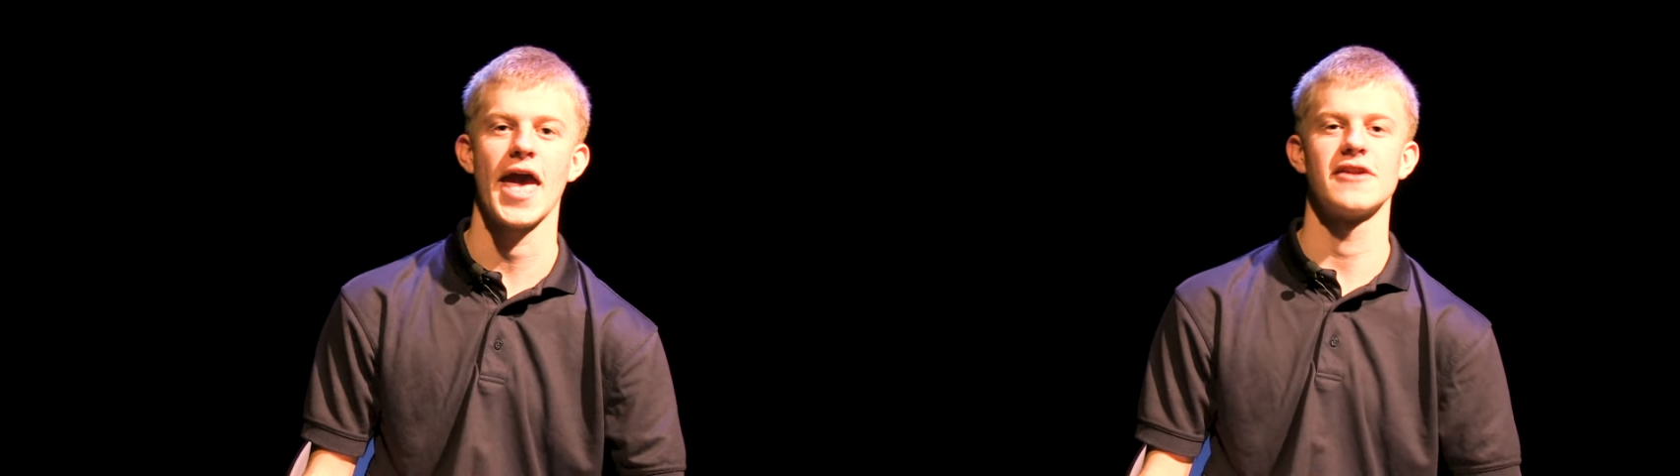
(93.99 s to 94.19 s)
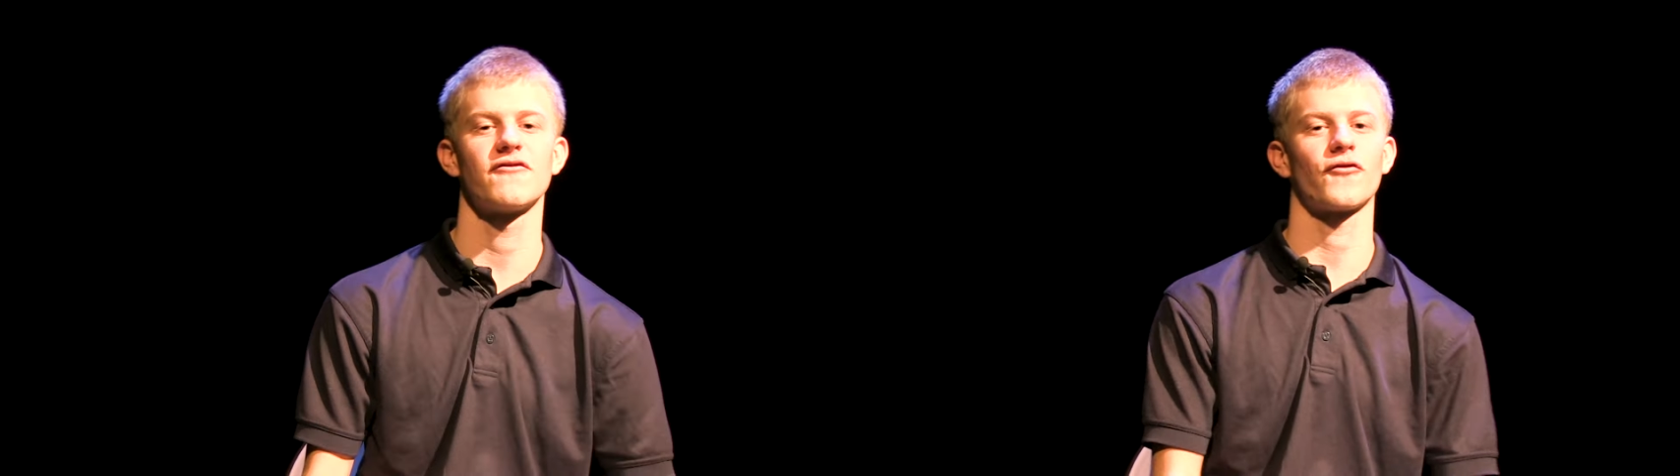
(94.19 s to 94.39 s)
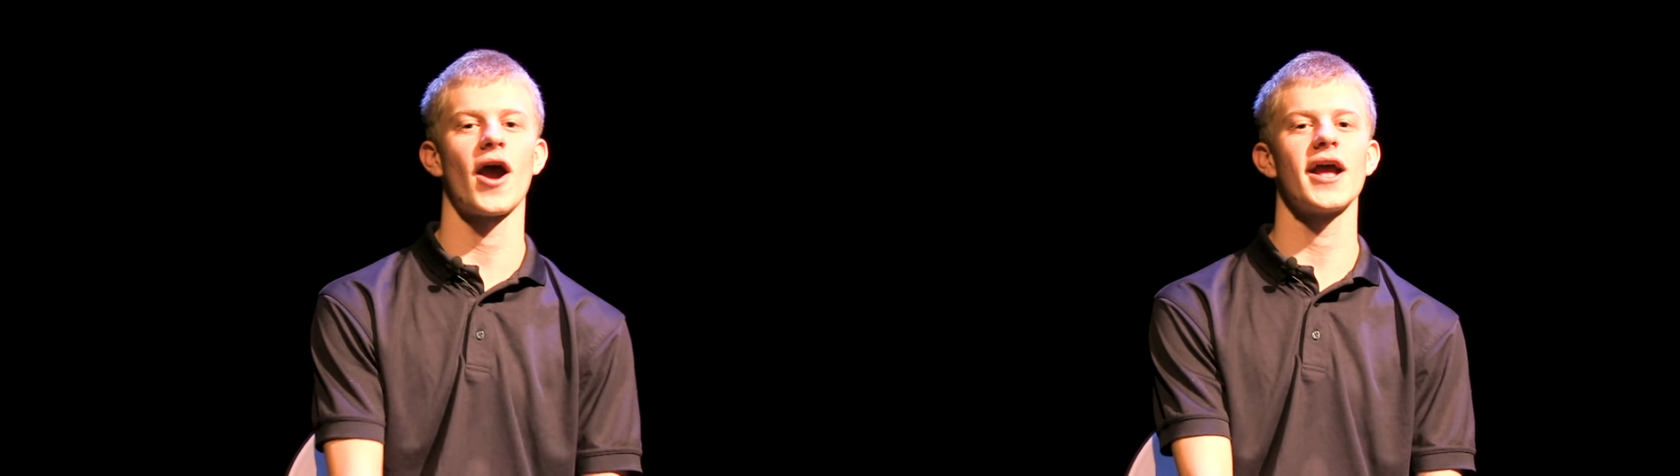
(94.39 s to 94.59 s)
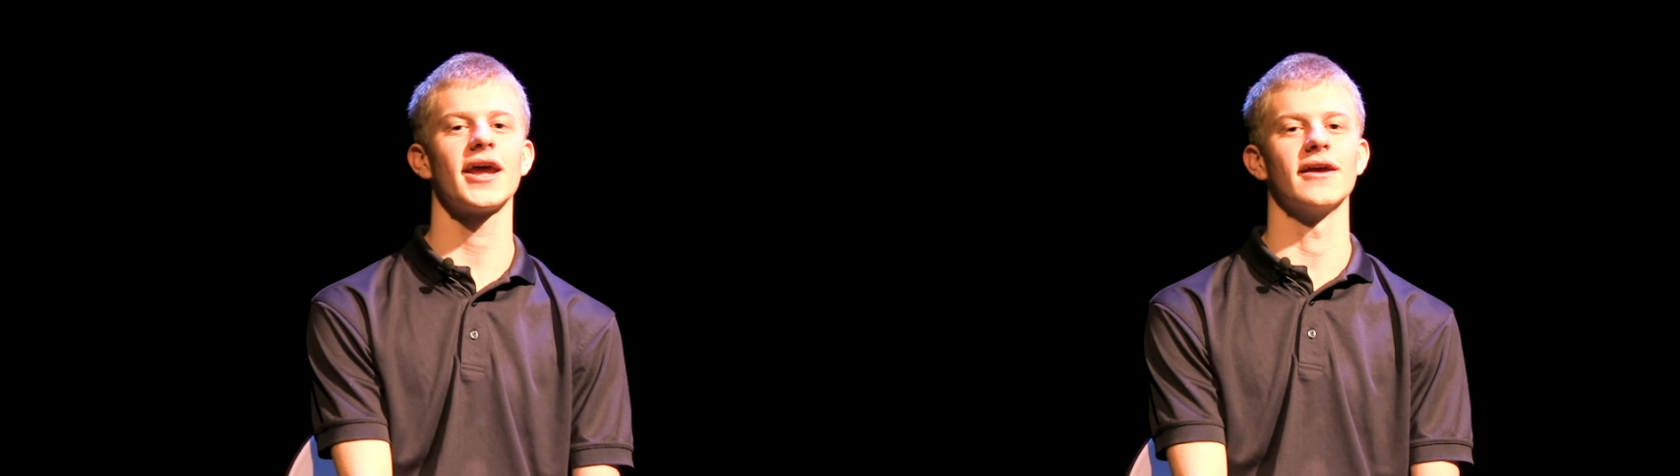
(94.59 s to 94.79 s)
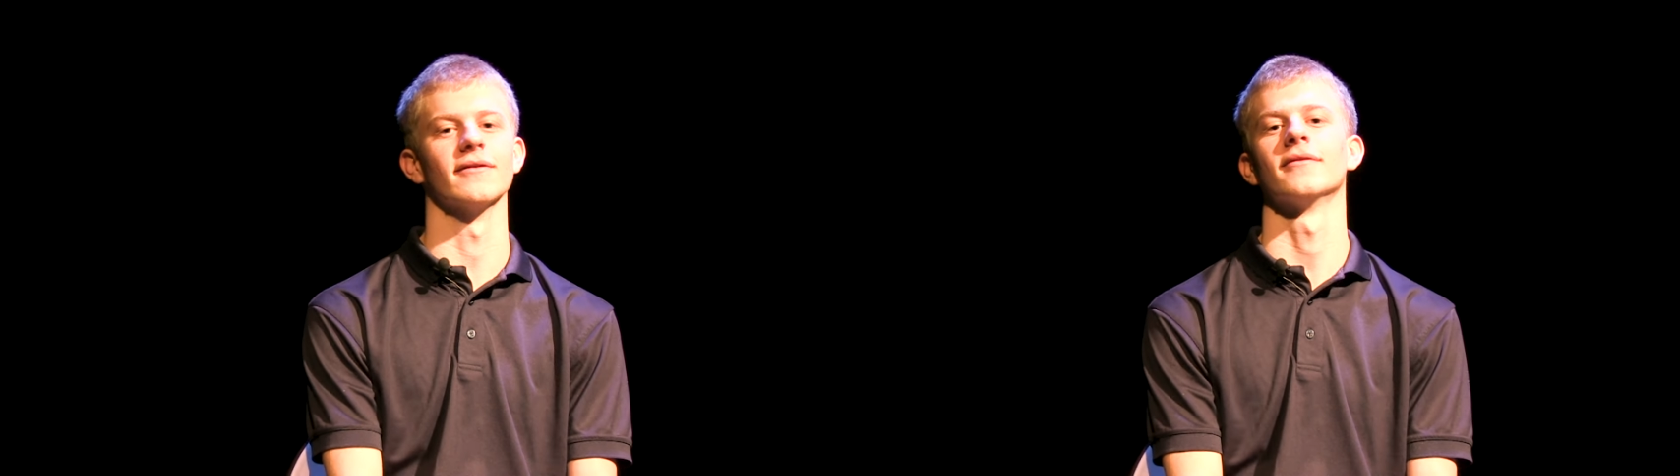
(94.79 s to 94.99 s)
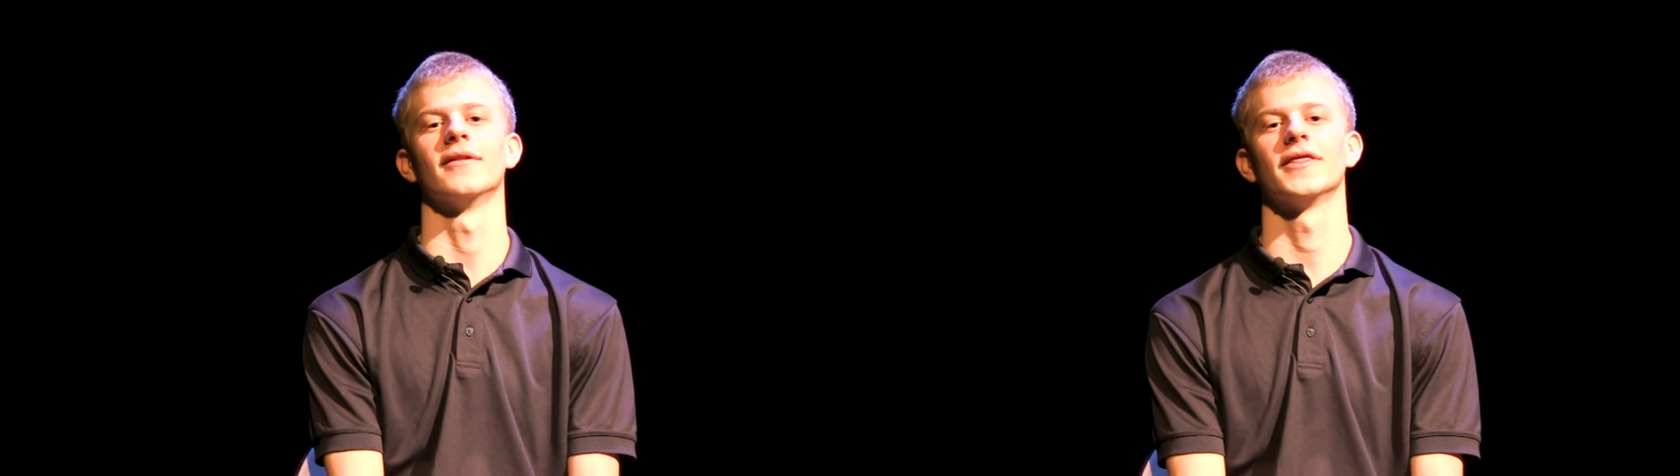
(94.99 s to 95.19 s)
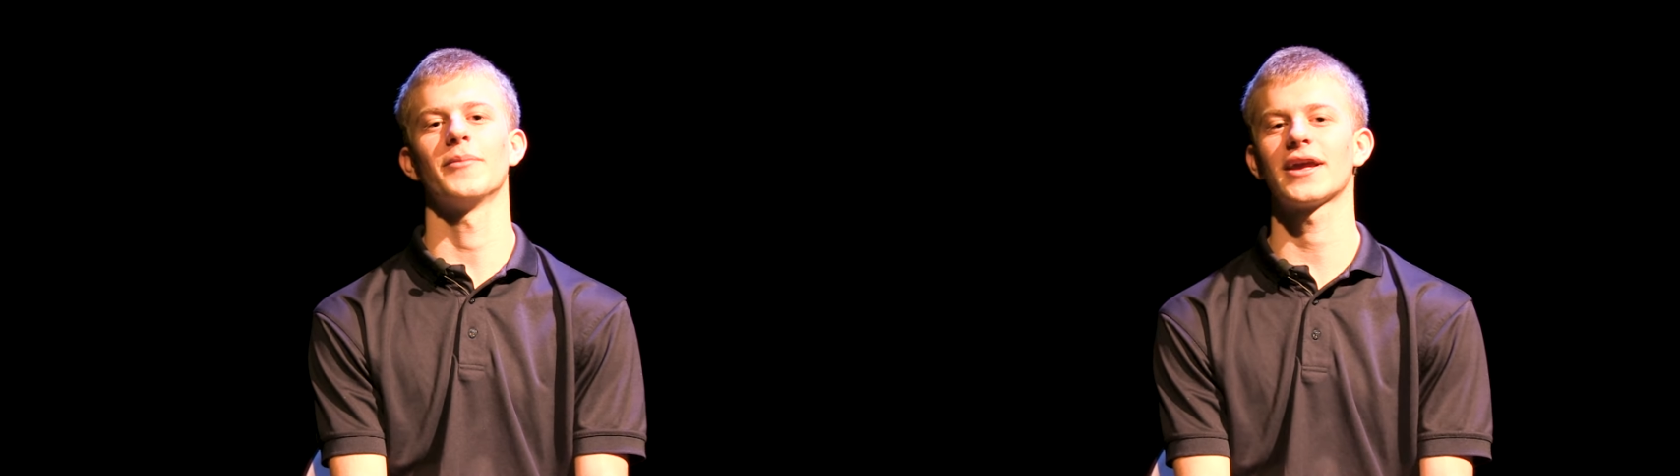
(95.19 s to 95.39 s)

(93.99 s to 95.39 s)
And Friday, the